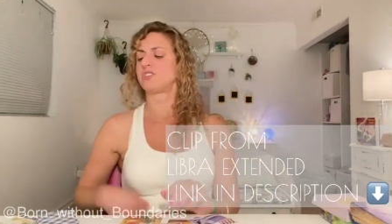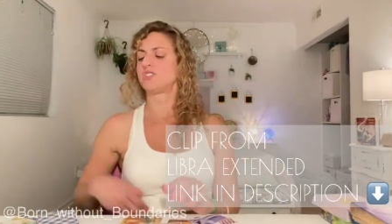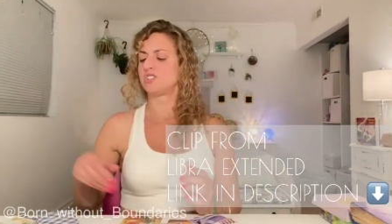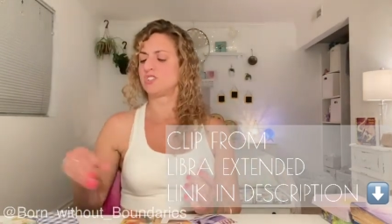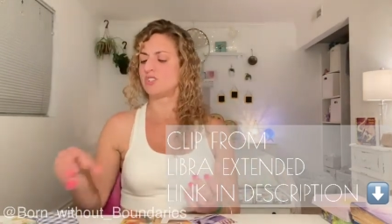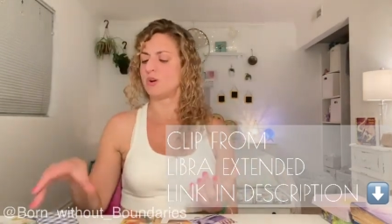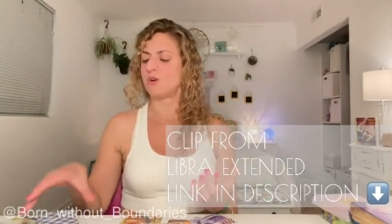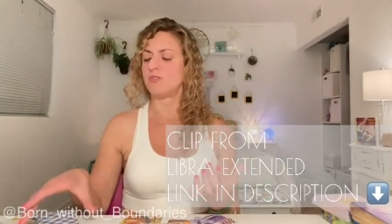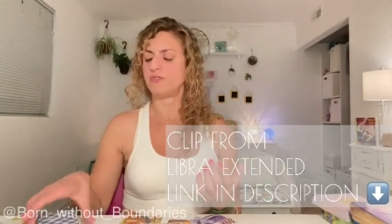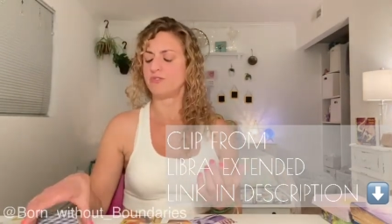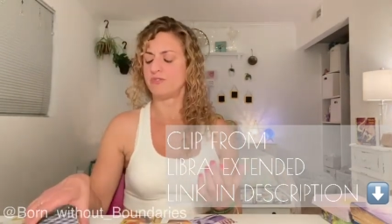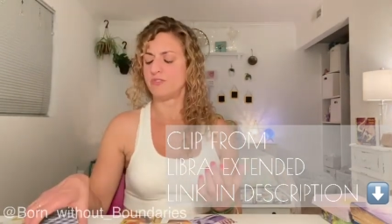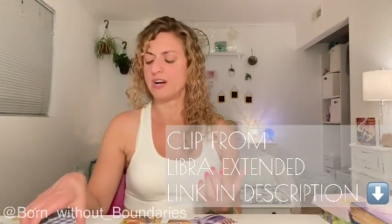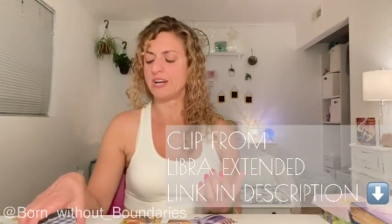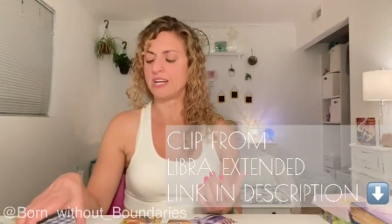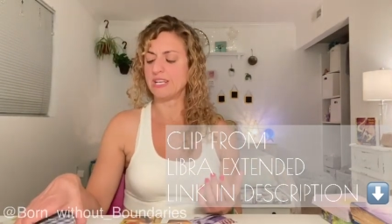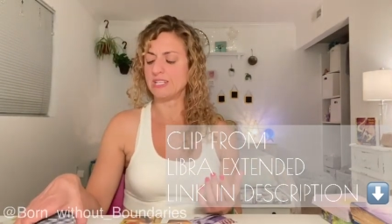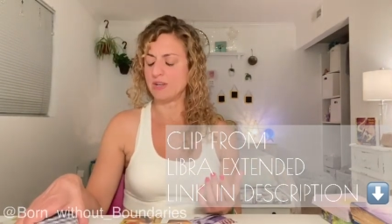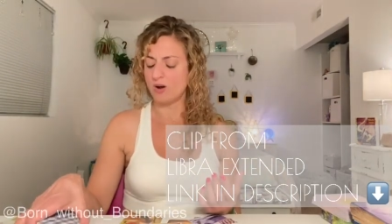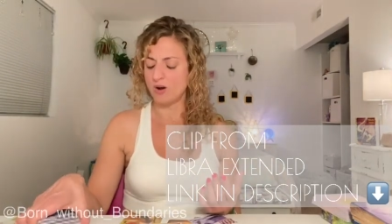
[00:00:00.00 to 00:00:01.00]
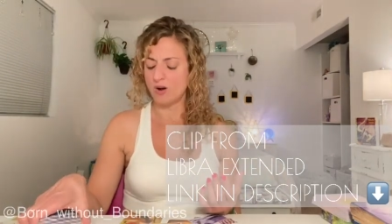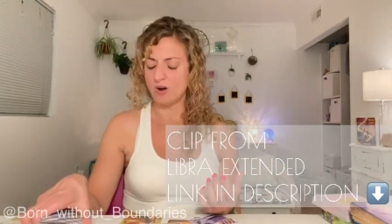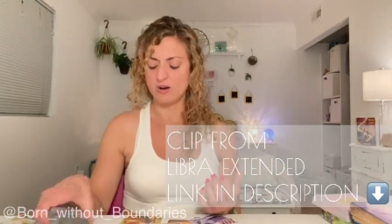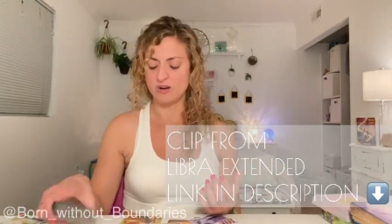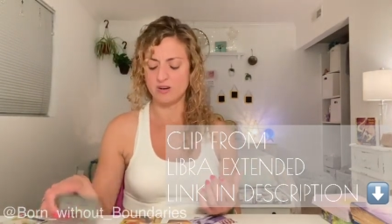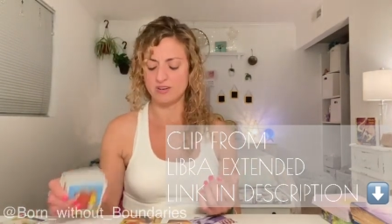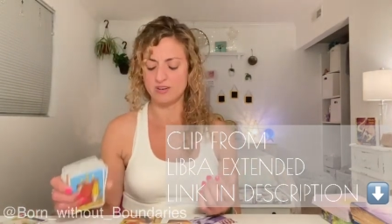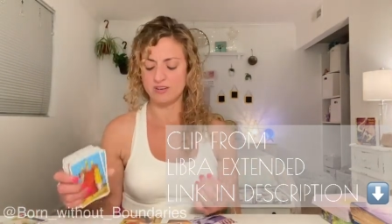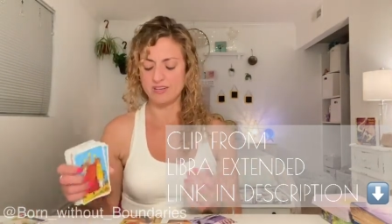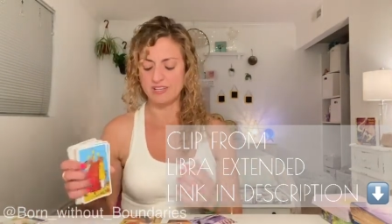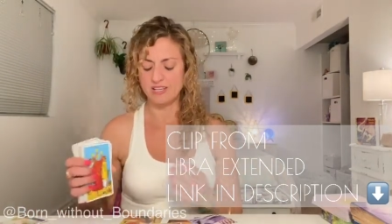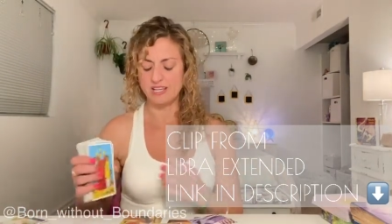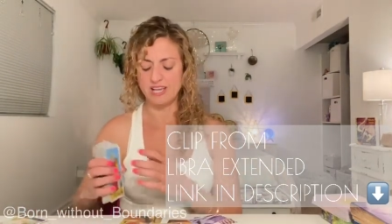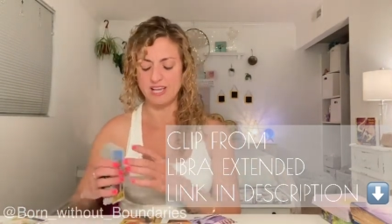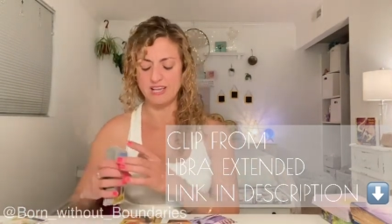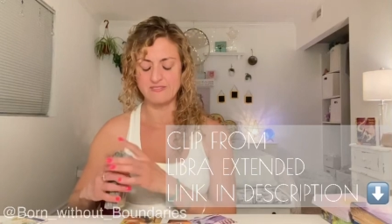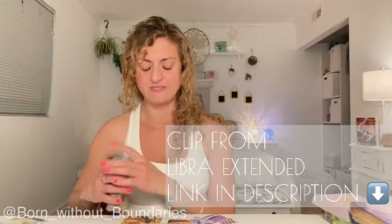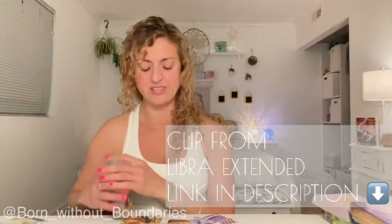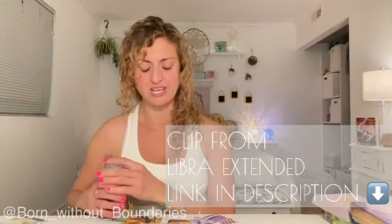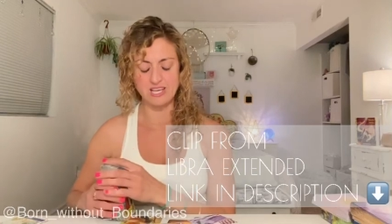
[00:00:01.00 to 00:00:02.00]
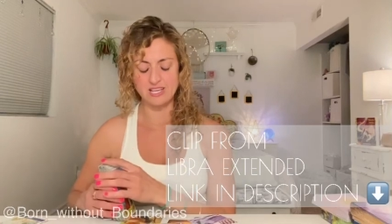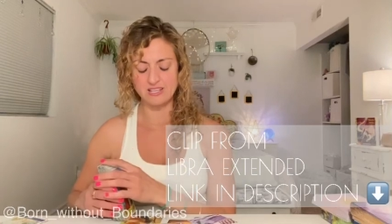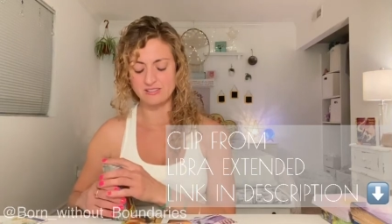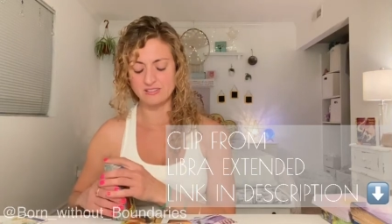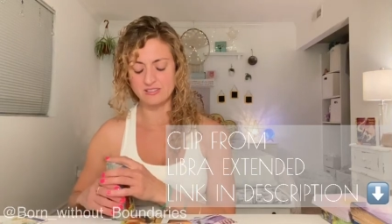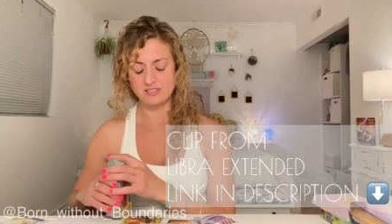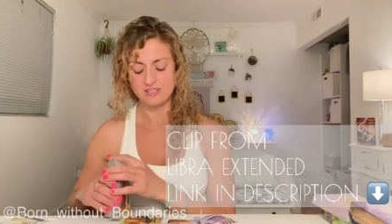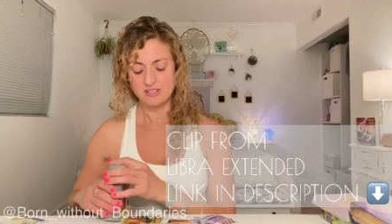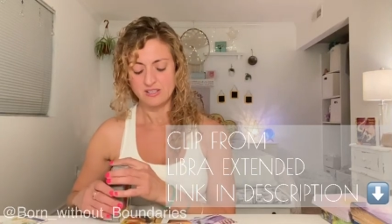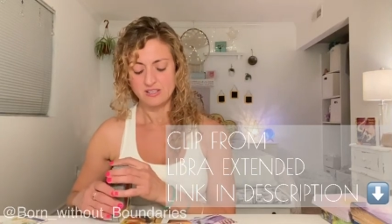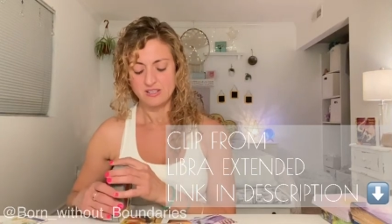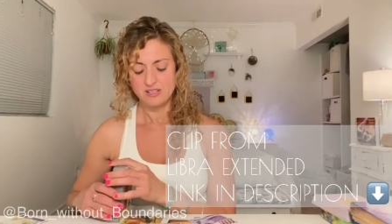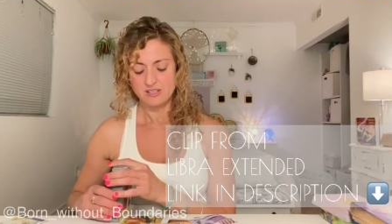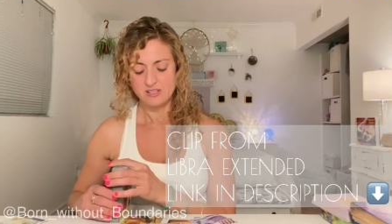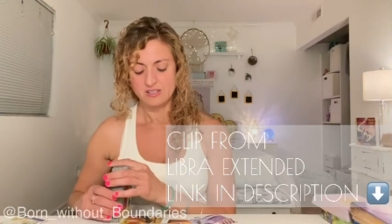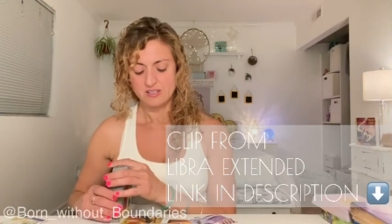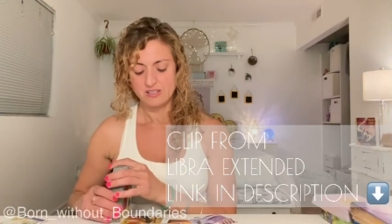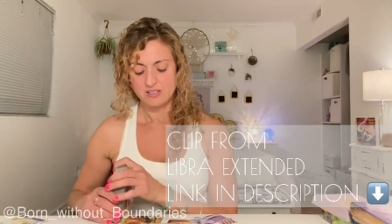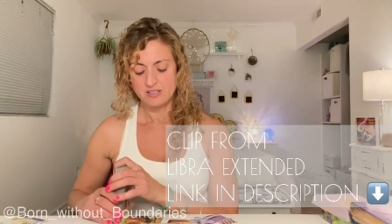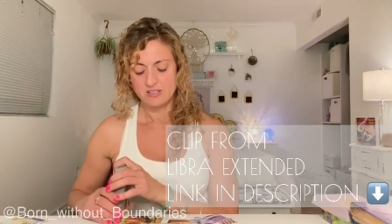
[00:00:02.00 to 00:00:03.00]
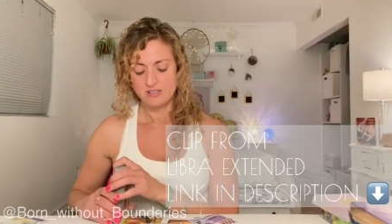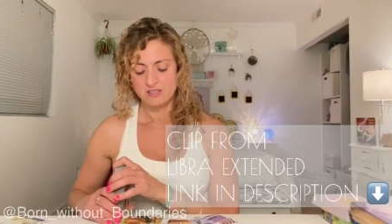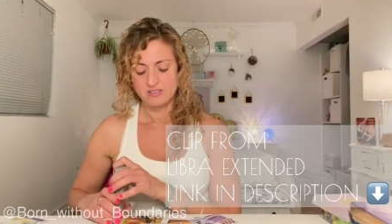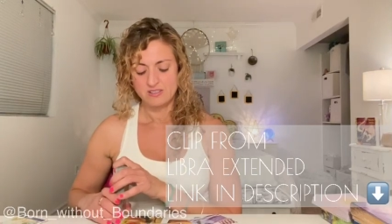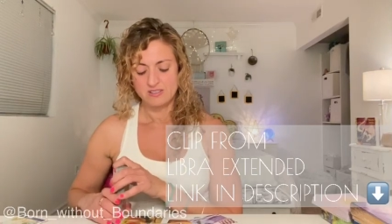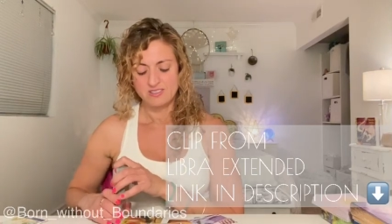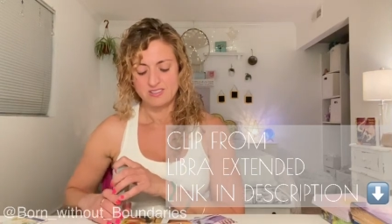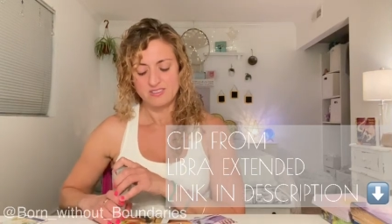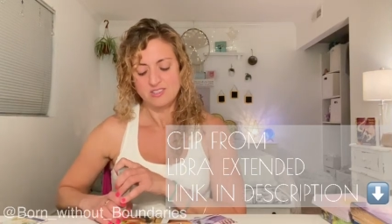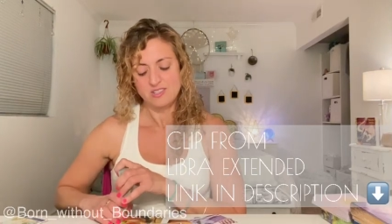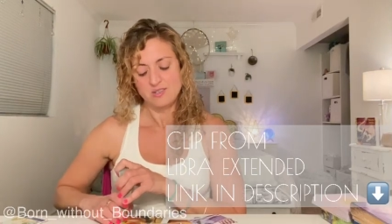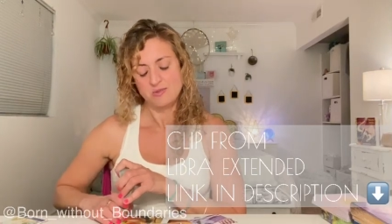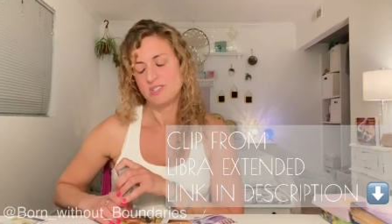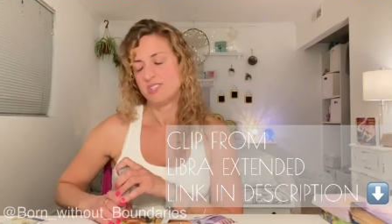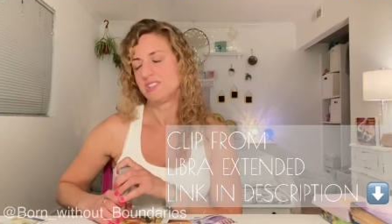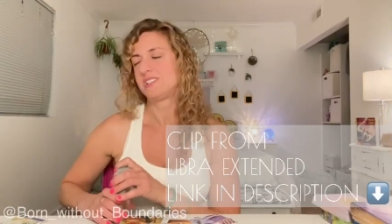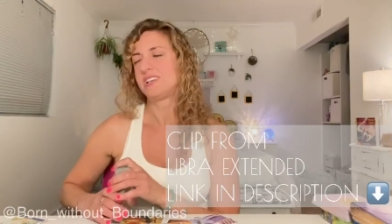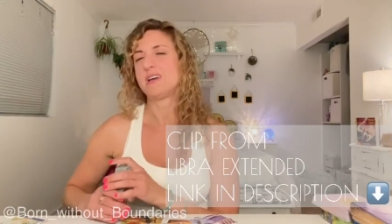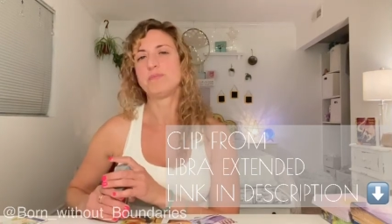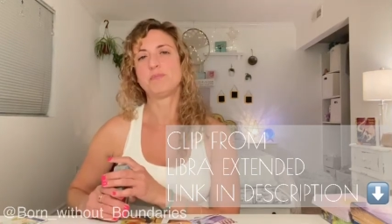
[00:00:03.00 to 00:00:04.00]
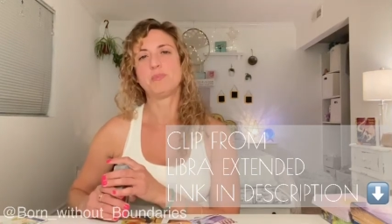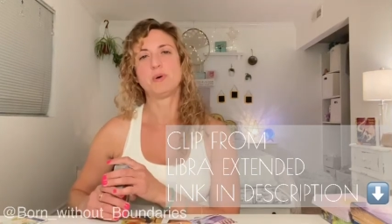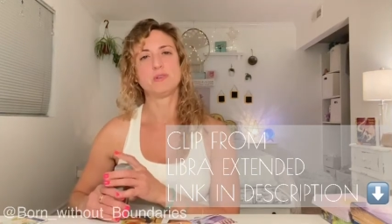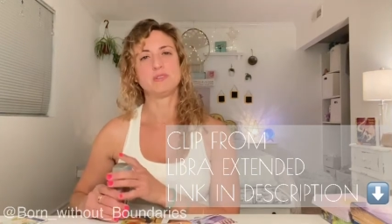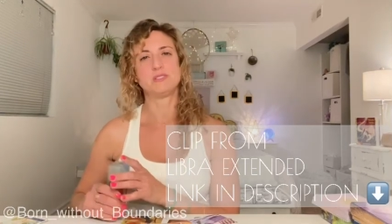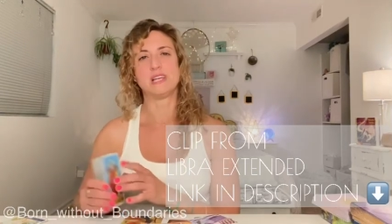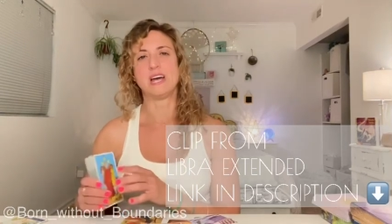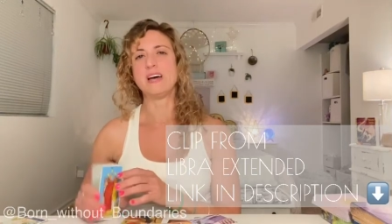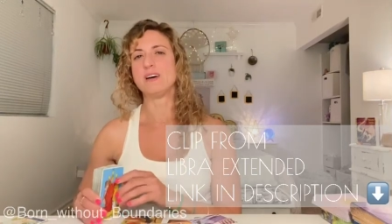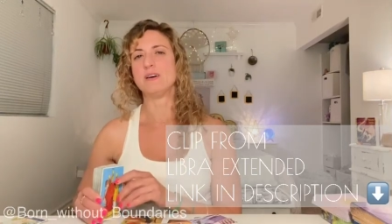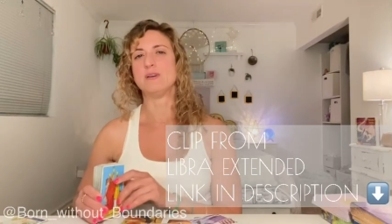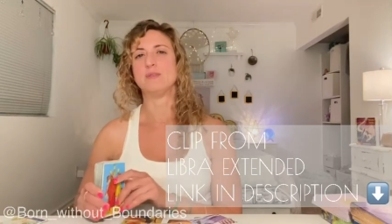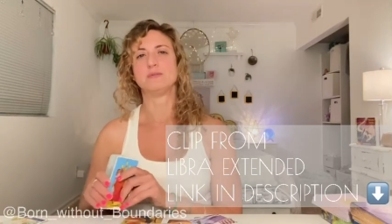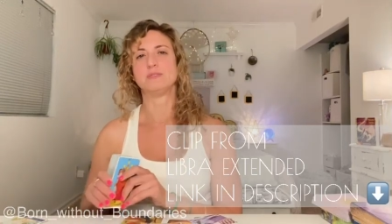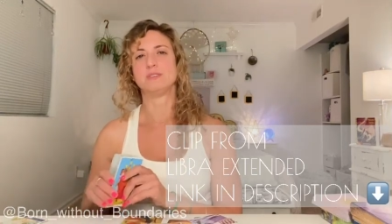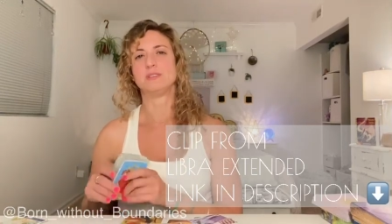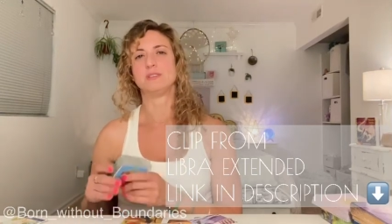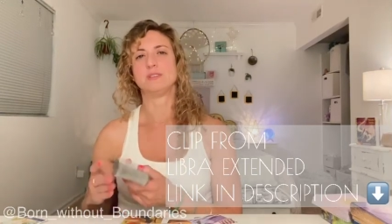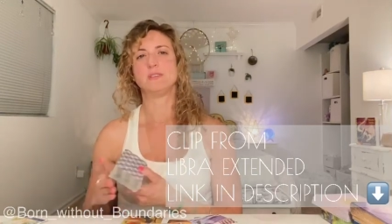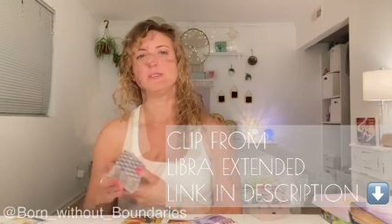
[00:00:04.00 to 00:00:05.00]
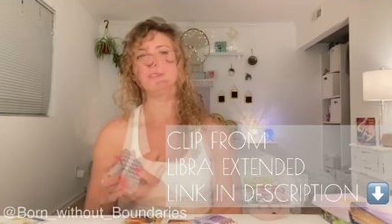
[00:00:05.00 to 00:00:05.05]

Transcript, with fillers: so fucking hard and then you just get put down.